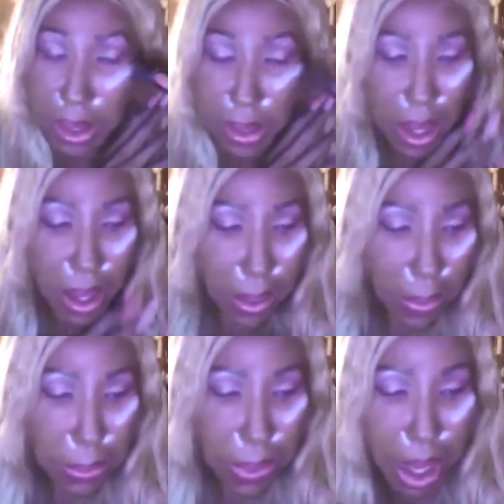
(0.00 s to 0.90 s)

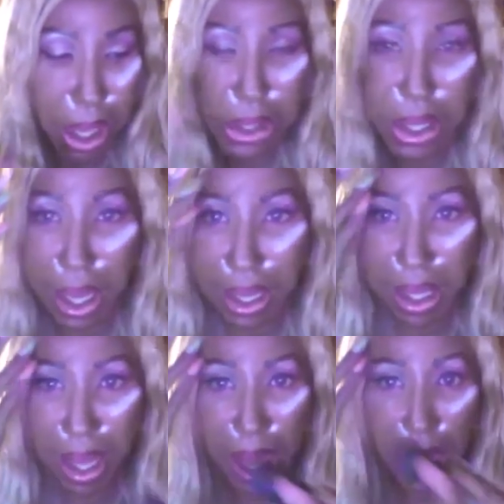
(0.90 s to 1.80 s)
I should edit
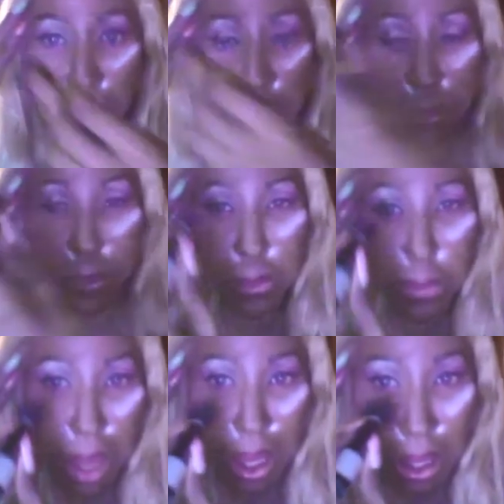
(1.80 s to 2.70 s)
that out.
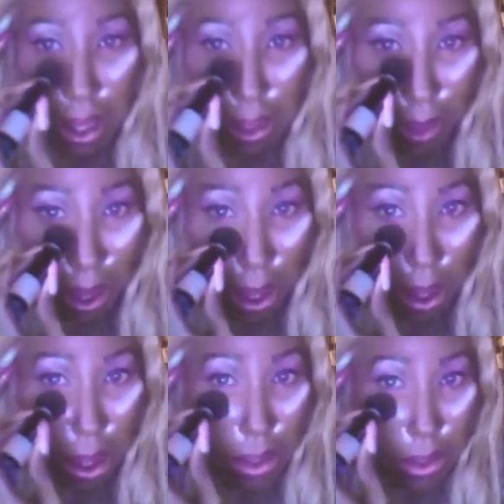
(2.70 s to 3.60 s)
But anyway,
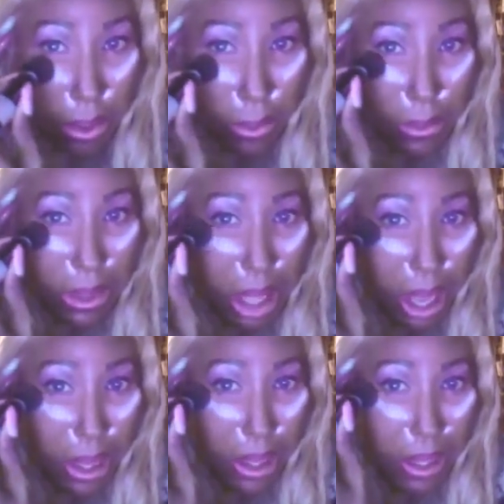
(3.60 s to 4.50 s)
so I'm just
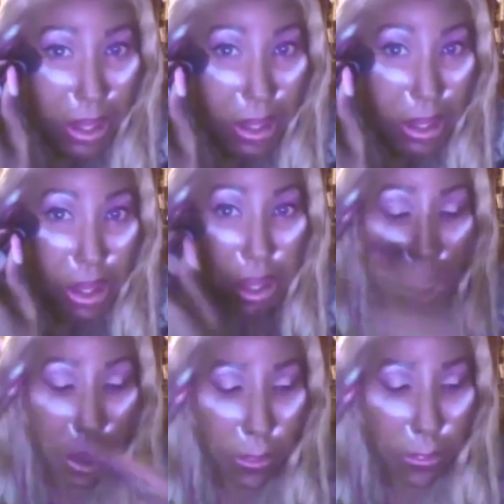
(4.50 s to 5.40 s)
highlighting,
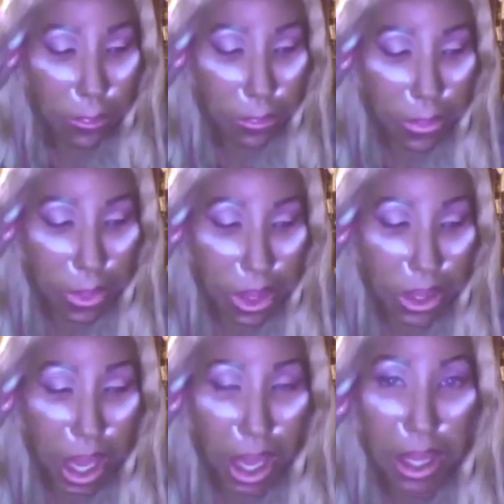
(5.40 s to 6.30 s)

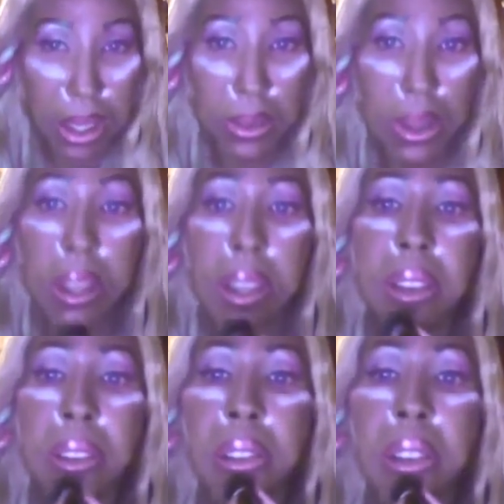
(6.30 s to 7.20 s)
just highlighting right
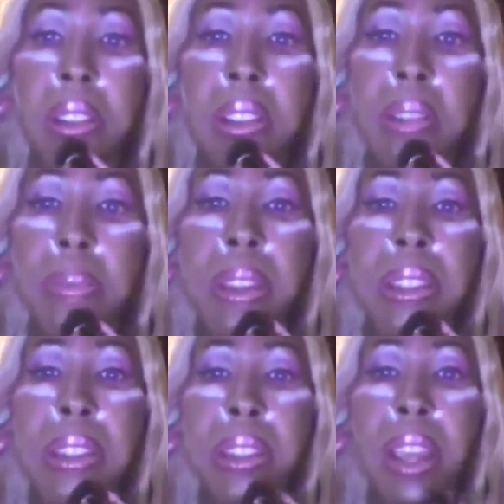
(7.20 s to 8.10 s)
here in these
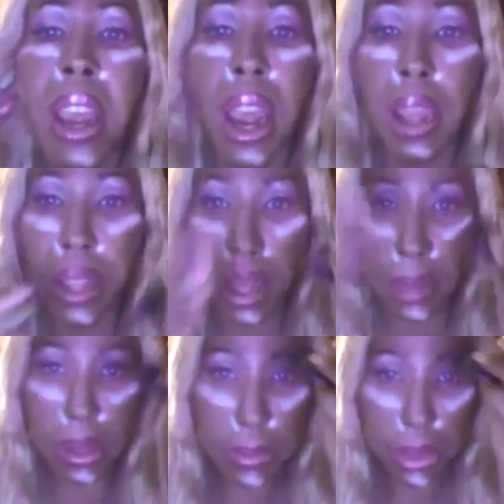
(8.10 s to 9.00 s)
spaces. And then I'm
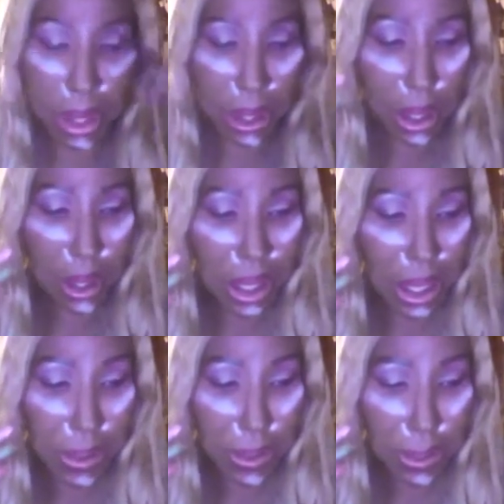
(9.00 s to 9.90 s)
going to blend it all
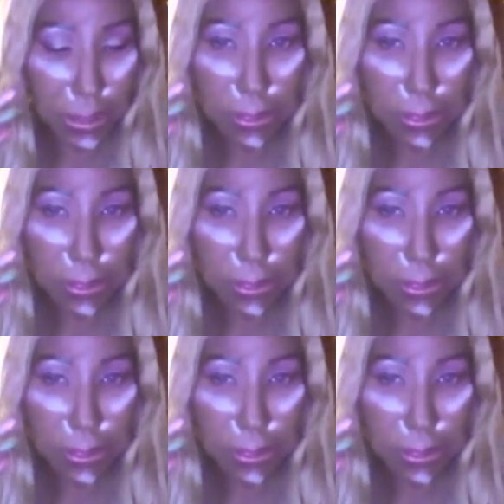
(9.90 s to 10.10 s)
together.